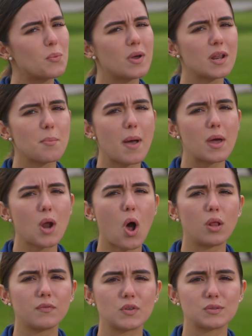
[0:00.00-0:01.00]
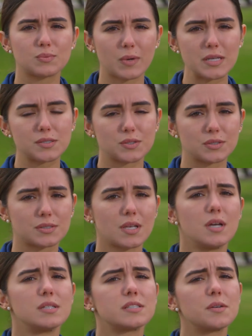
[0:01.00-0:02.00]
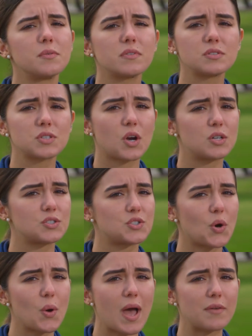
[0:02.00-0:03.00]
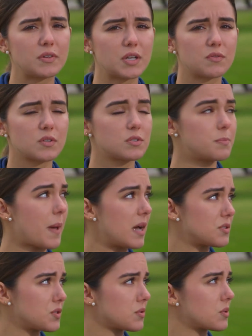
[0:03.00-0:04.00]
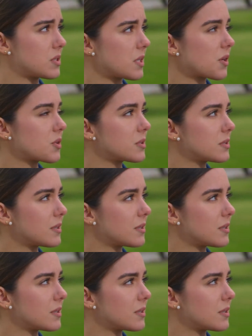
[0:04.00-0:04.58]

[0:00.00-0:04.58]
what about all of those racers? Some of those cars don't have any of those badges or stickers.